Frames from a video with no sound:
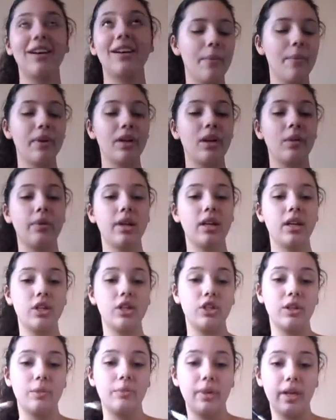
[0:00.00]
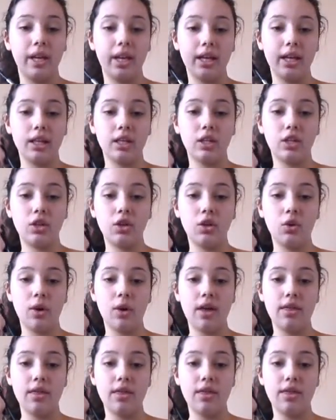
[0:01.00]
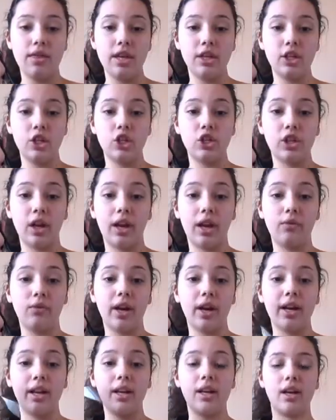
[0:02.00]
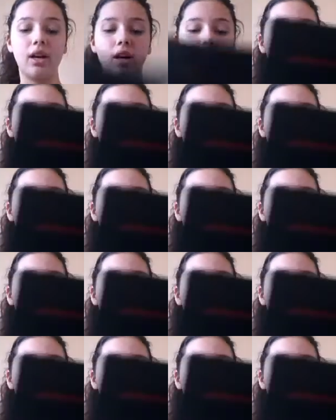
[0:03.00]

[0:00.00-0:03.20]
I'm gonna be jumping into this shade right here.